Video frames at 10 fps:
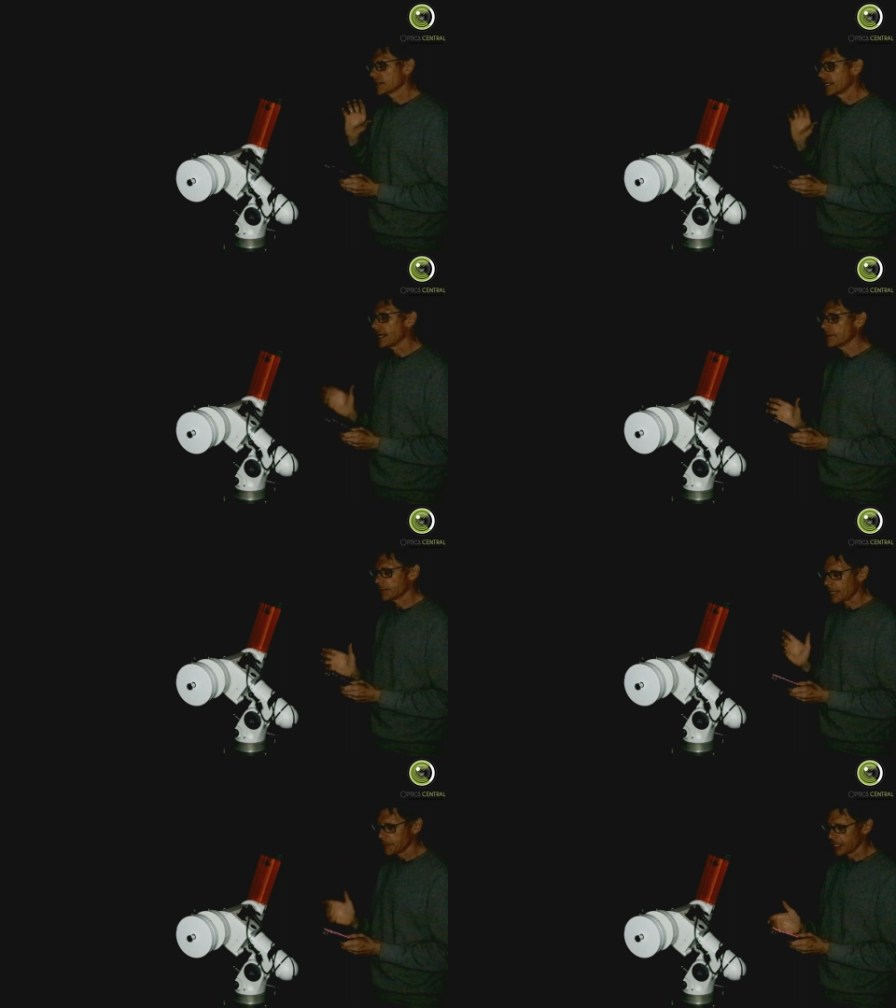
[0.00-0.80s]
get,
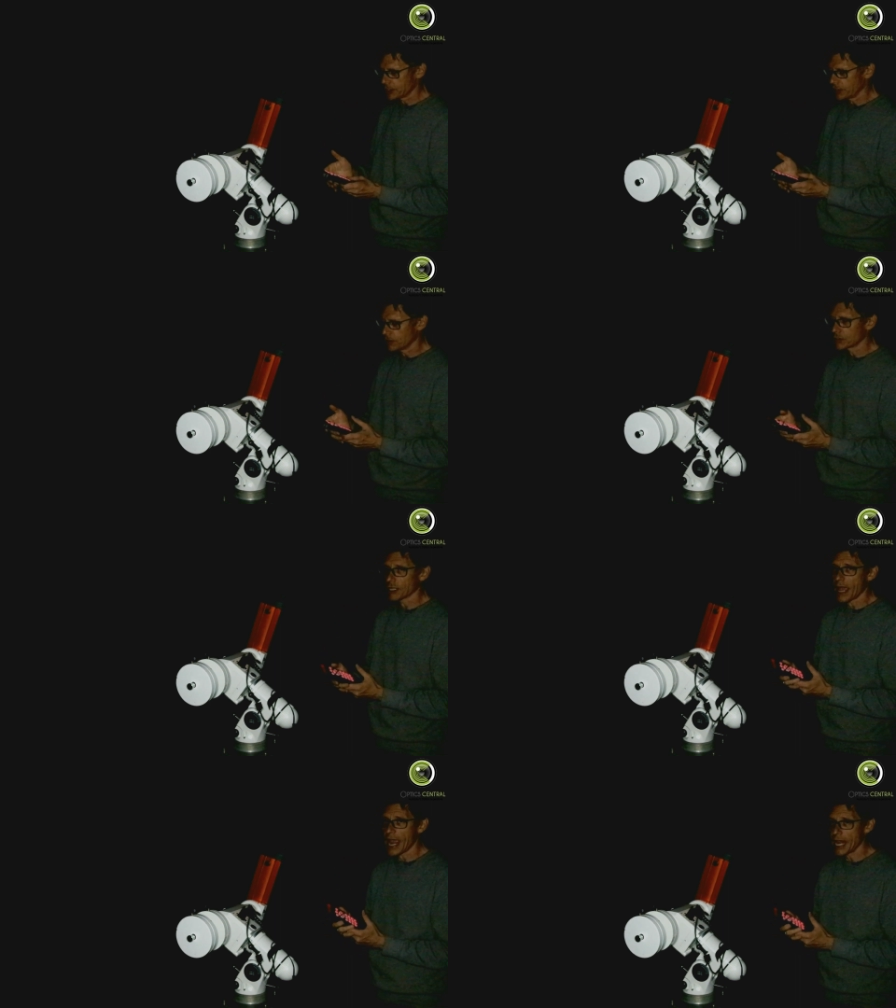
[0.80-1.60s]
get me to use
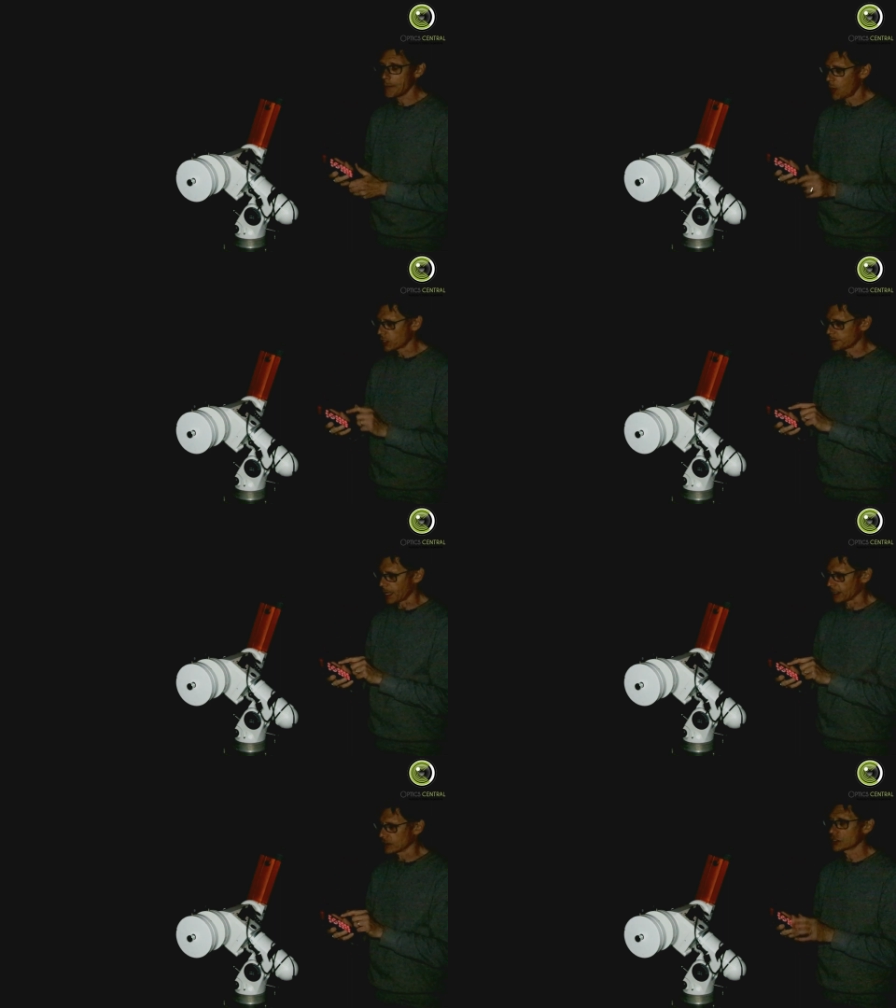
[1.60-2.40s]
the handbox
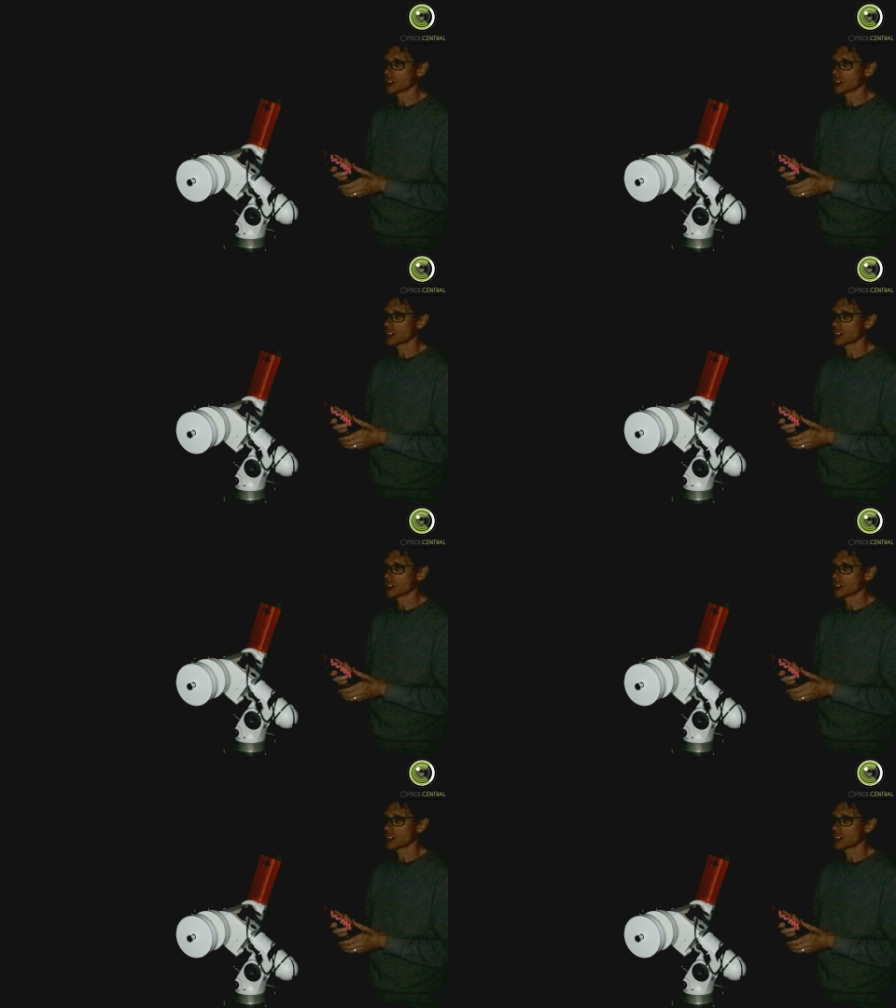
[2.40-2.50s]
buttons